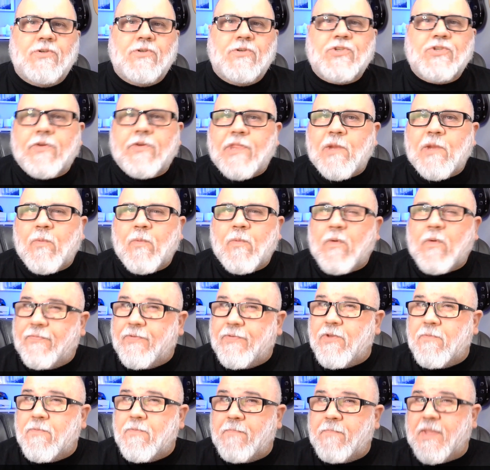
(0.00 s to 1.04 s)
Sure, there were a
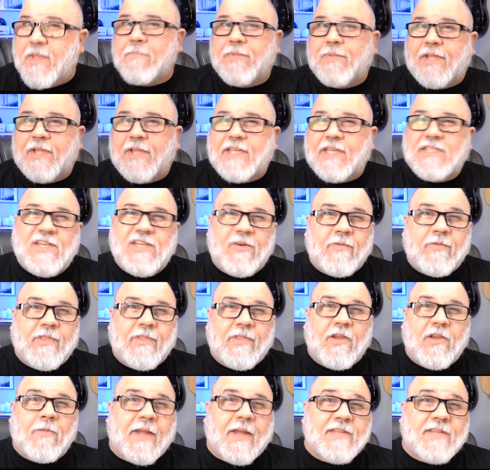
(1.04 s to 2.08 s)
few big plays here and
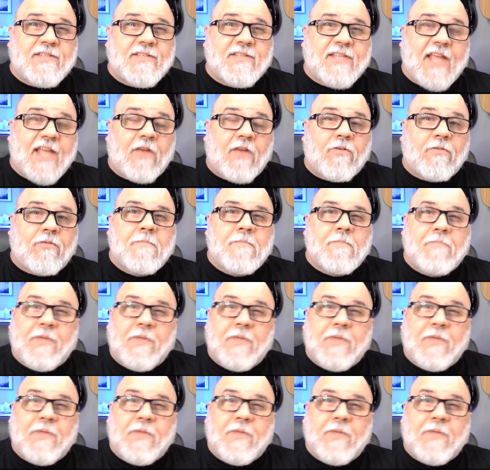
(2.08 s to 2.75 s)
there by Seattle,